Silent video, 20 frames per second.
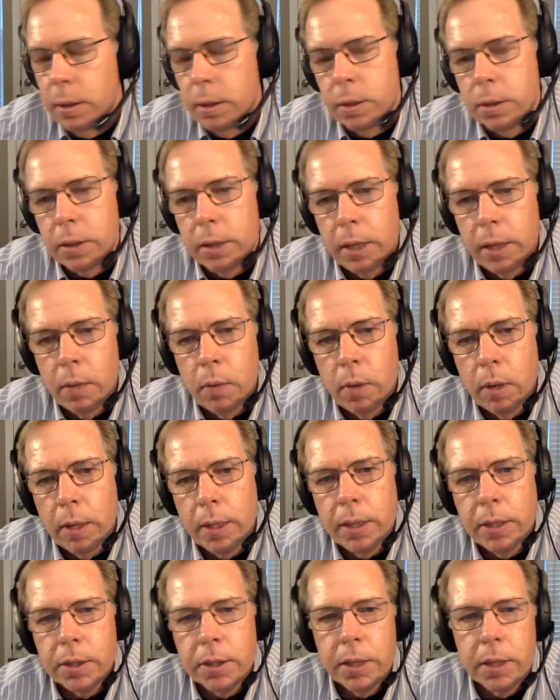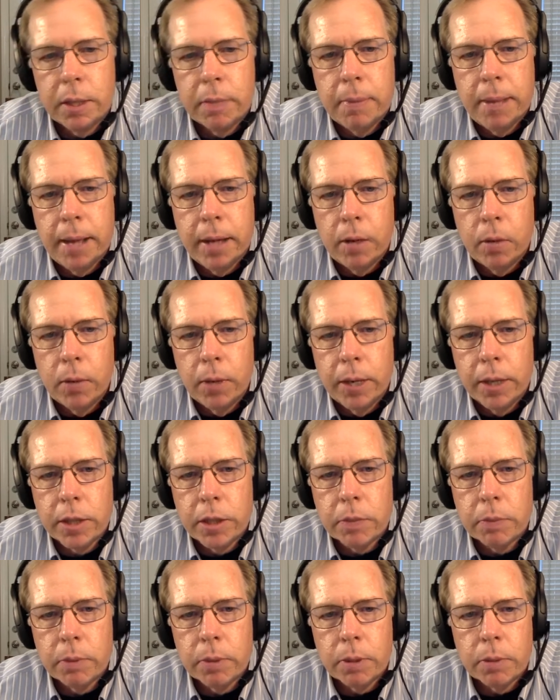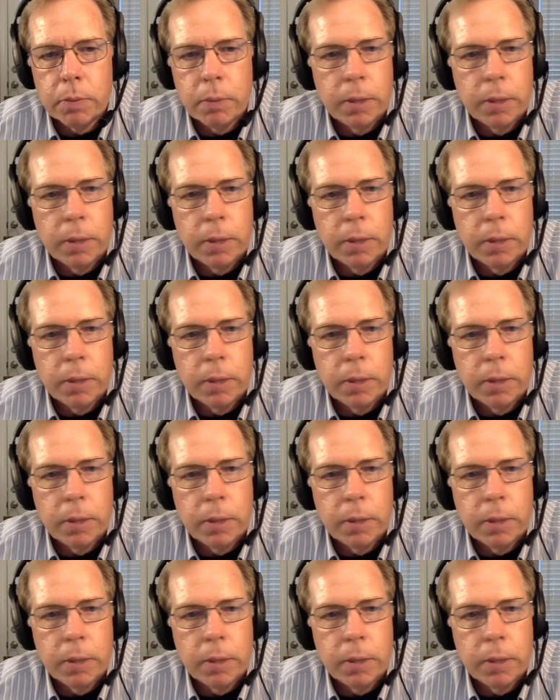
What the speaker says: say what he said about Onesimus,